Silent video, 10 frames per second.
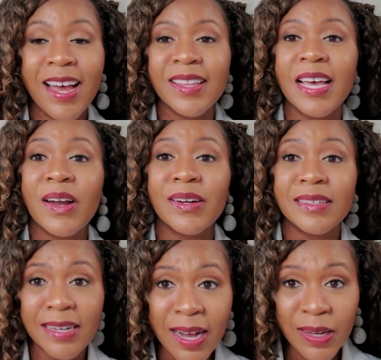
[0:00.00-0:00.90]
that are
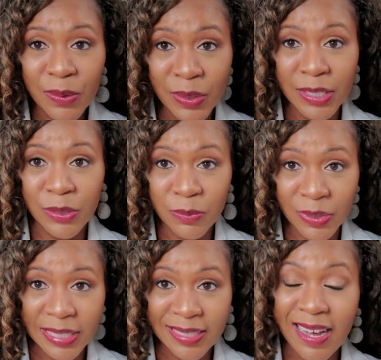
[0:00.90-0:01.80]
not going to
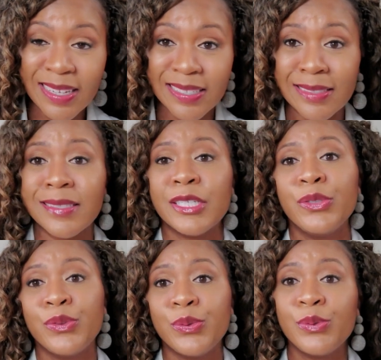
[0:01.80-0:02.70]
bring toxins
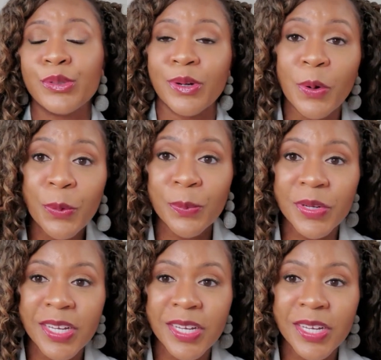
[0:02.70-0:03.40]
into your home.